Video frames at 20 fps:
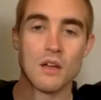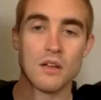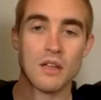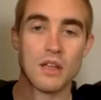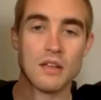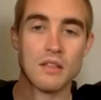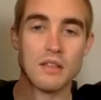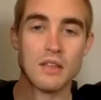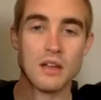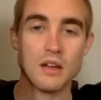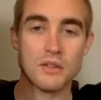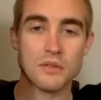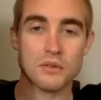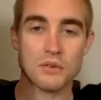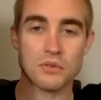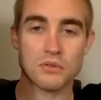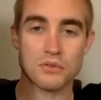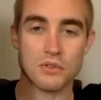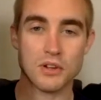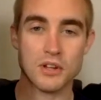Okay, the other
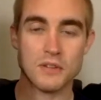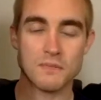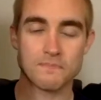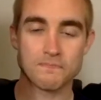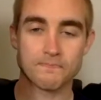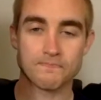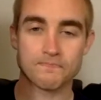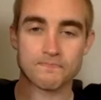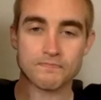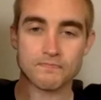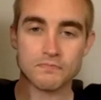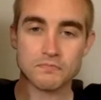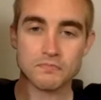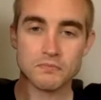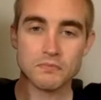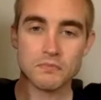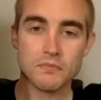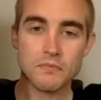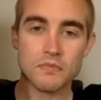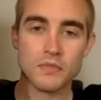3,
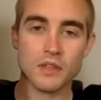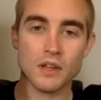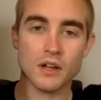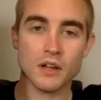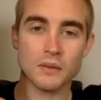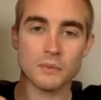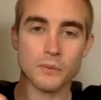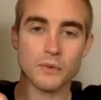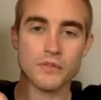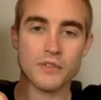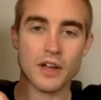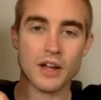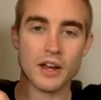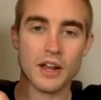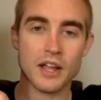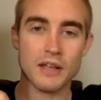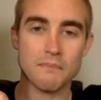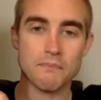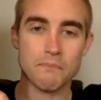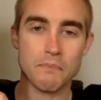we've got
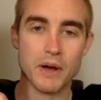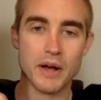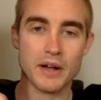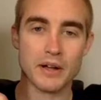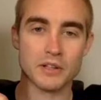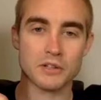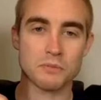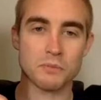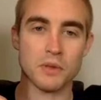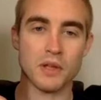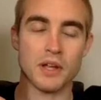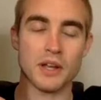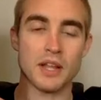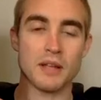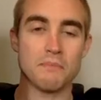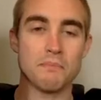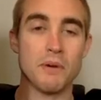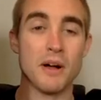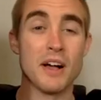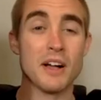a box plot.
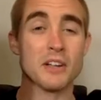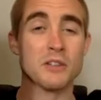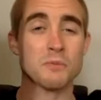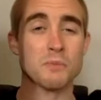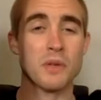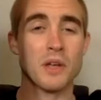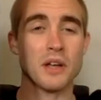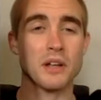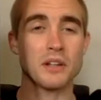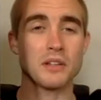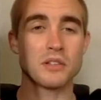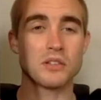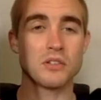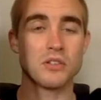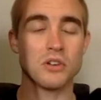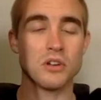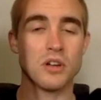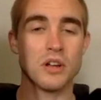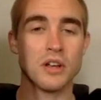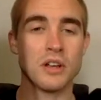A box plot is
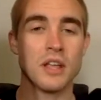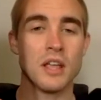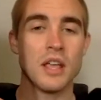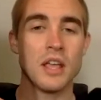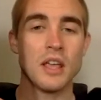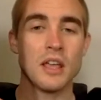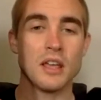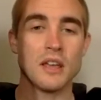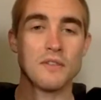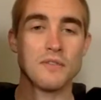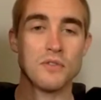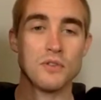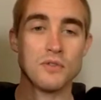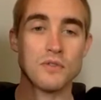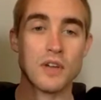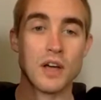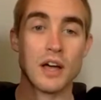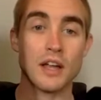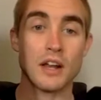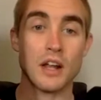good if you've
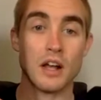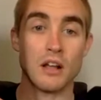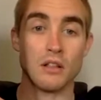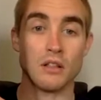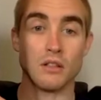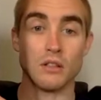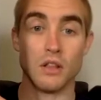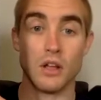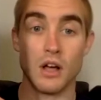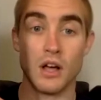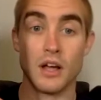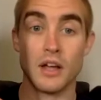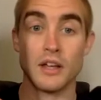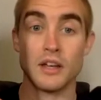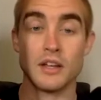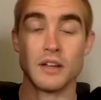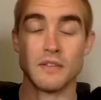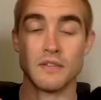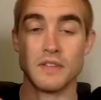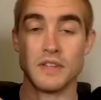got a
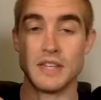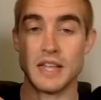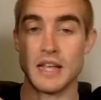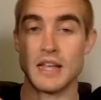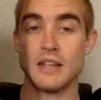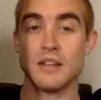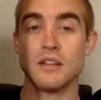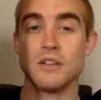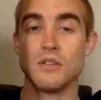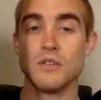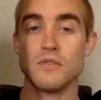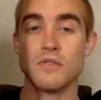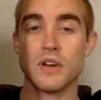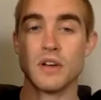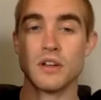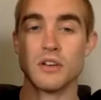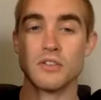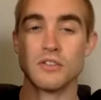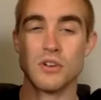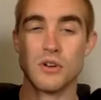lot of data you've
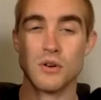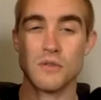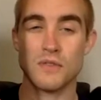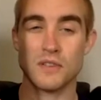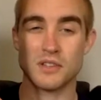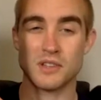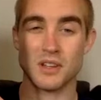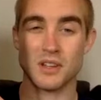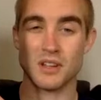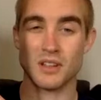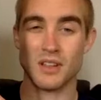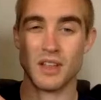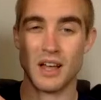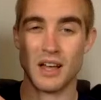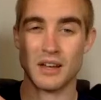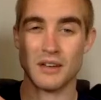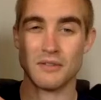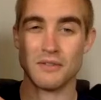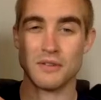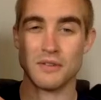got to show, if it's a
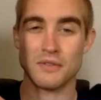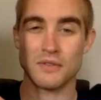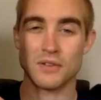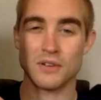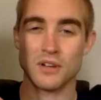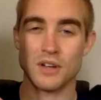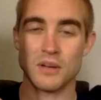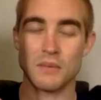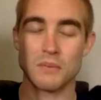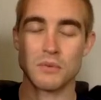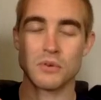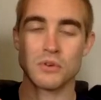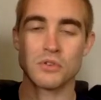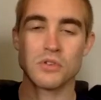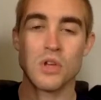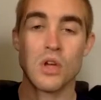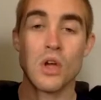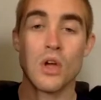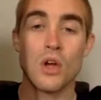lot of different numbers,